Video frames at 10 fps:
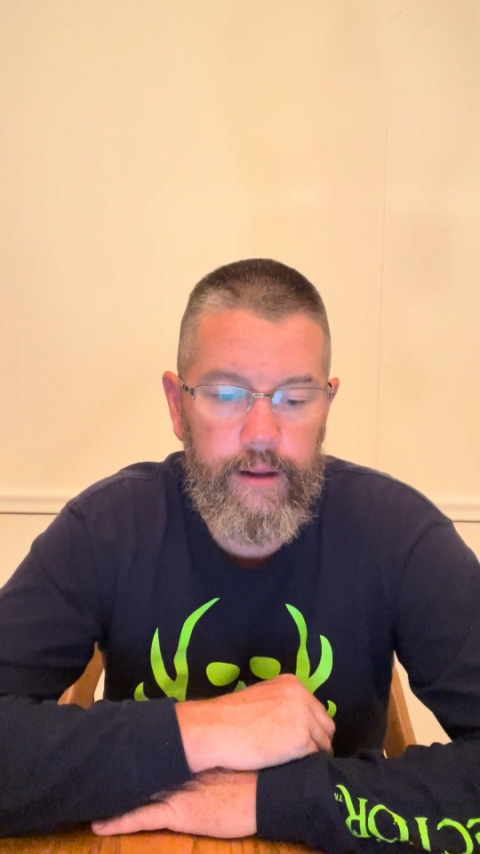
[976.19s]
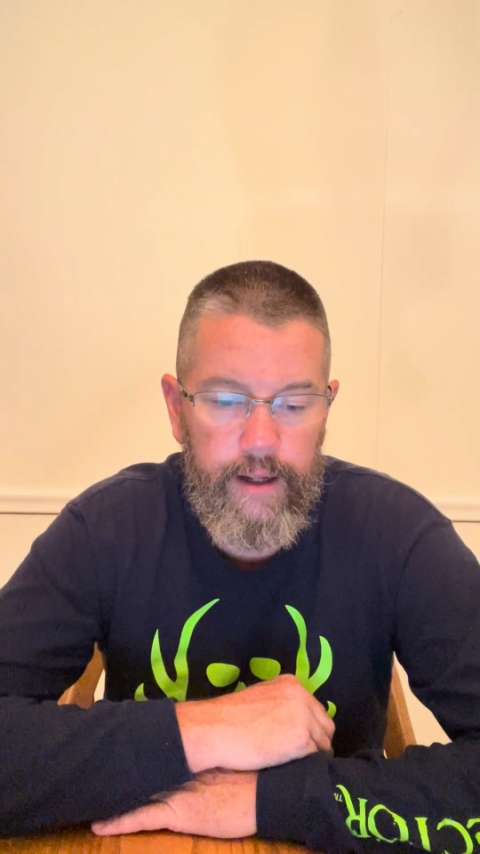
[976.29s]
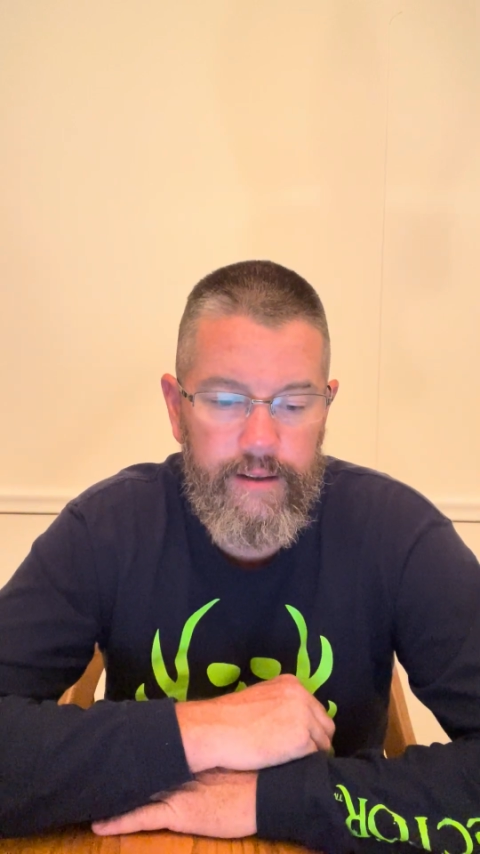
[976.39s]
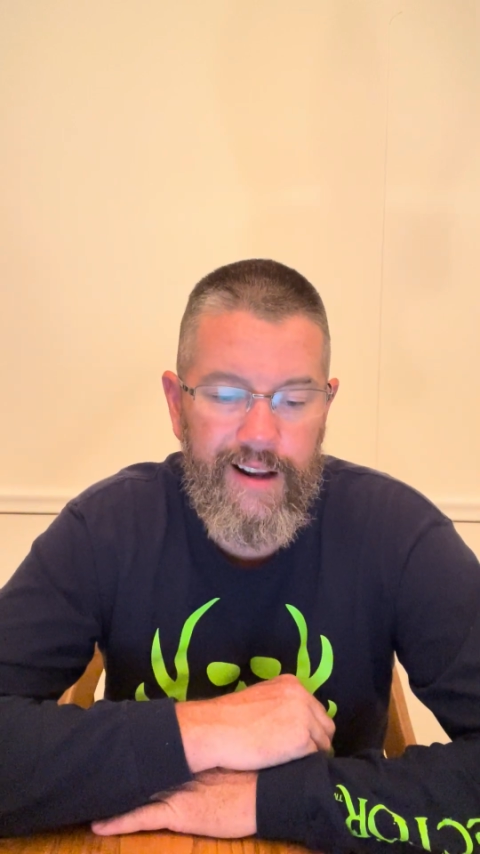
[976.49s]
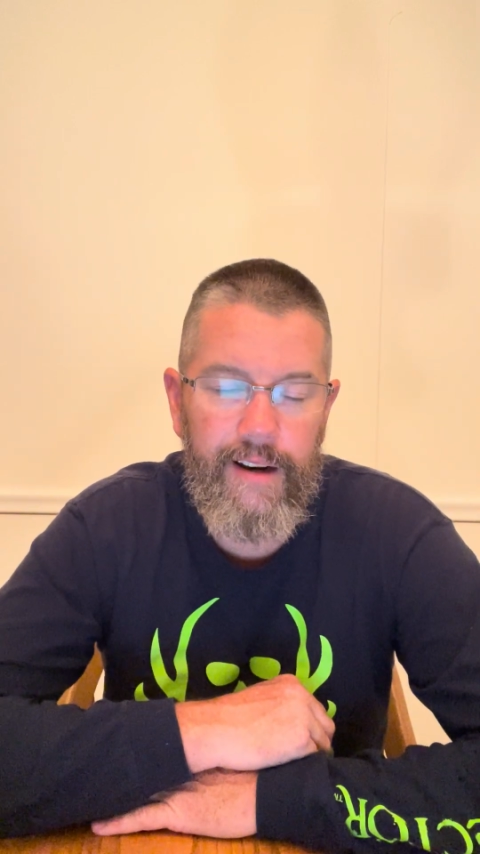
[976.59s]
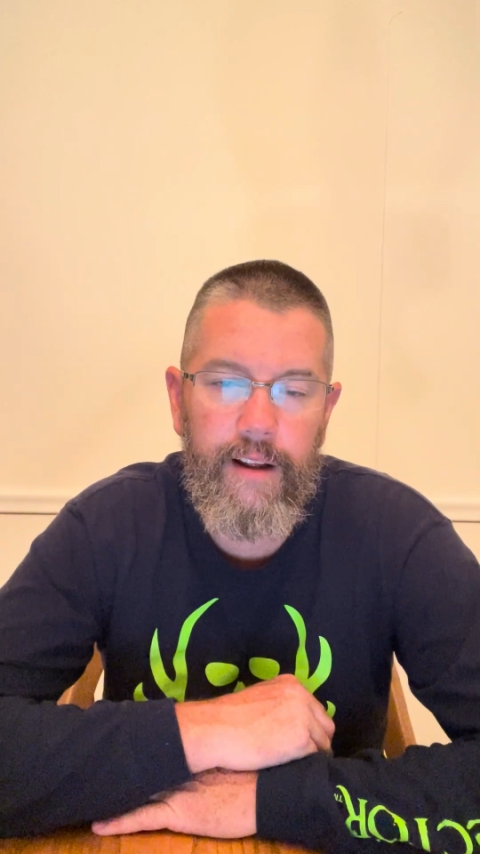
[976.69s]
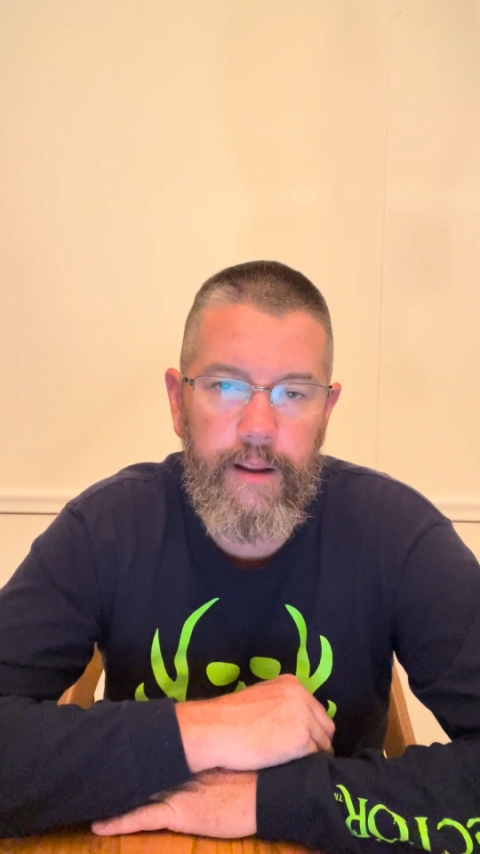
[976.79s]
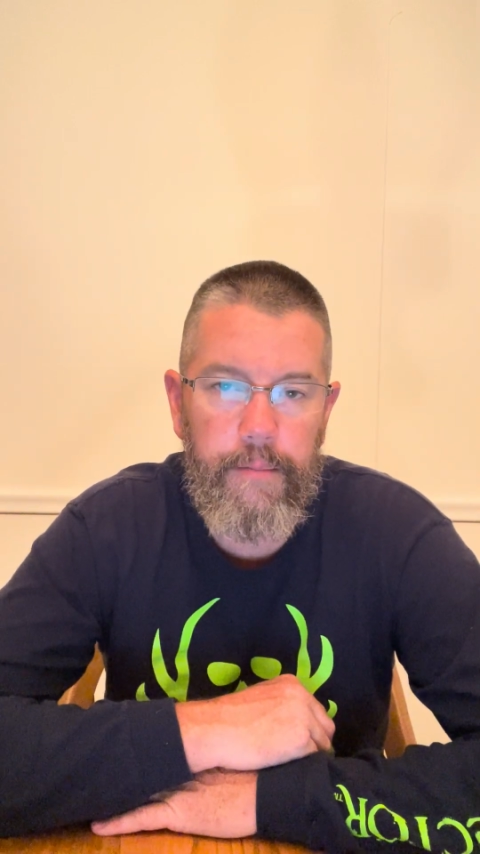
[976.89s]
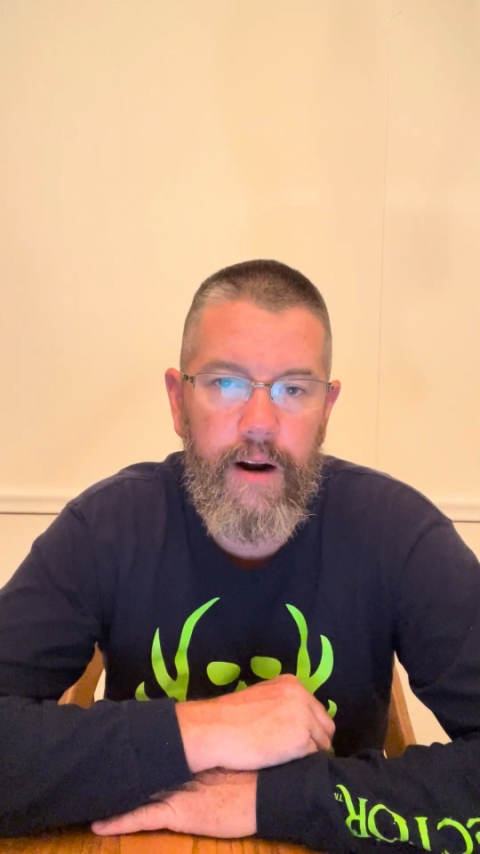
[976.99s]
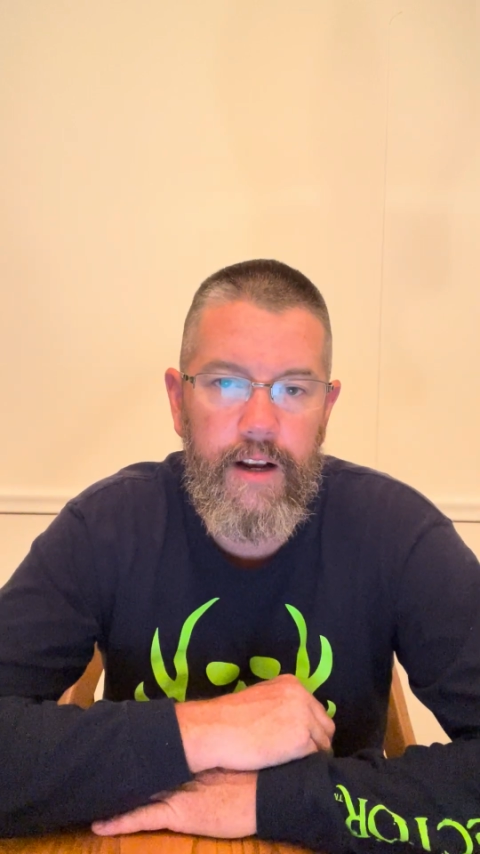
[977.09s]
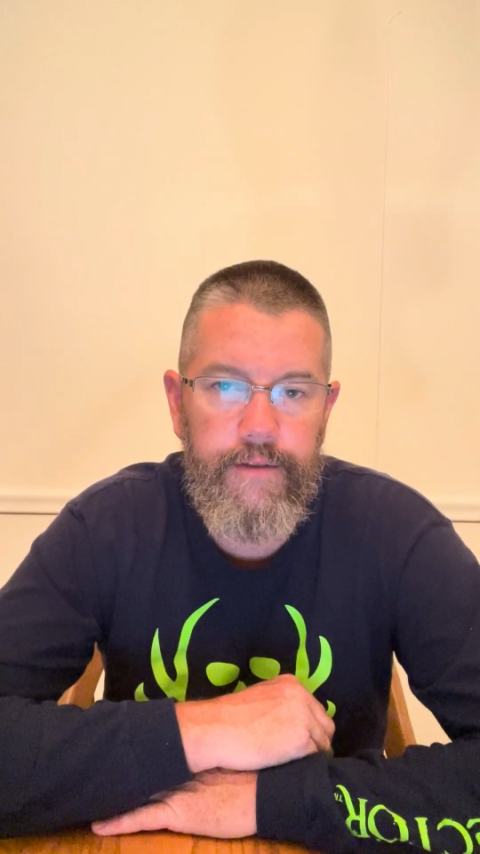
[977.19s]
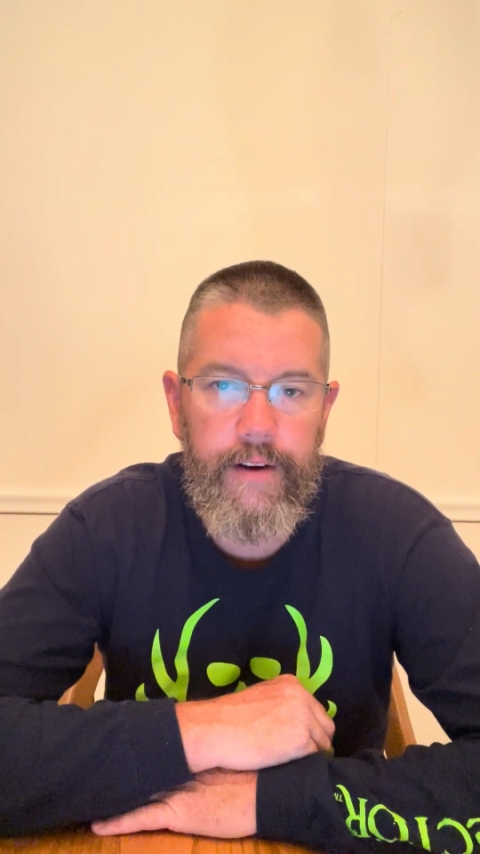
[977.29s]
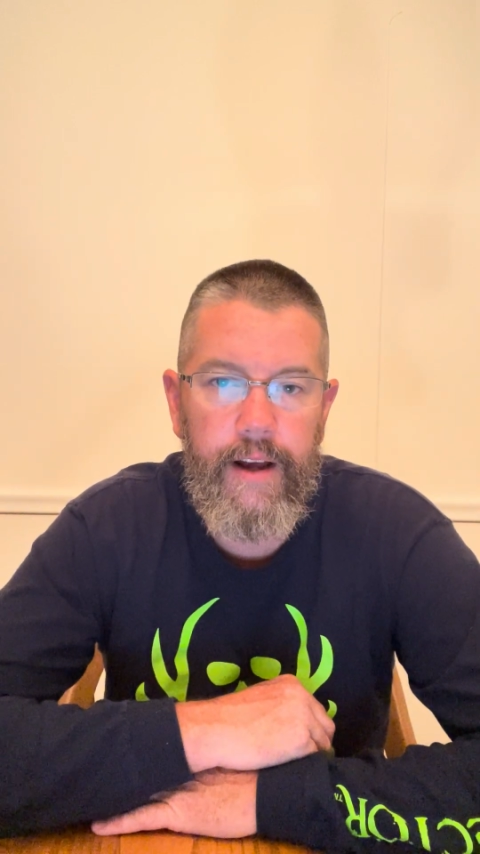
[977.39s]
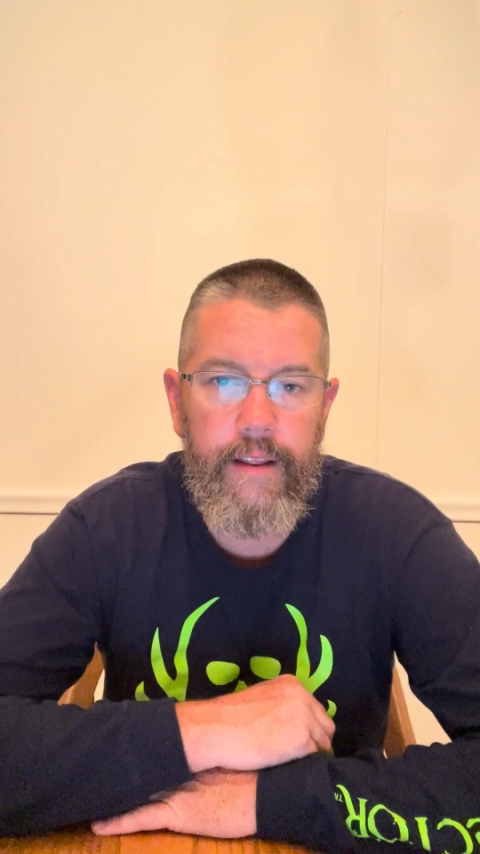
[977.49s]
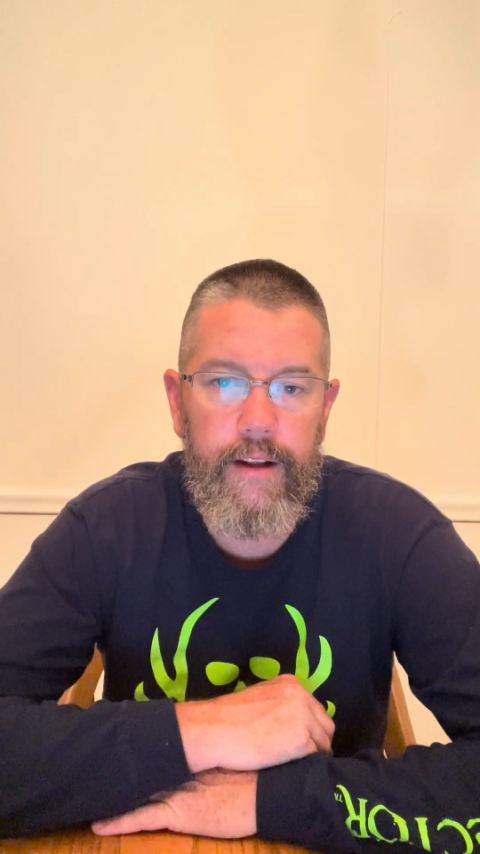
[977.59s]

that's kind of like the prize fat.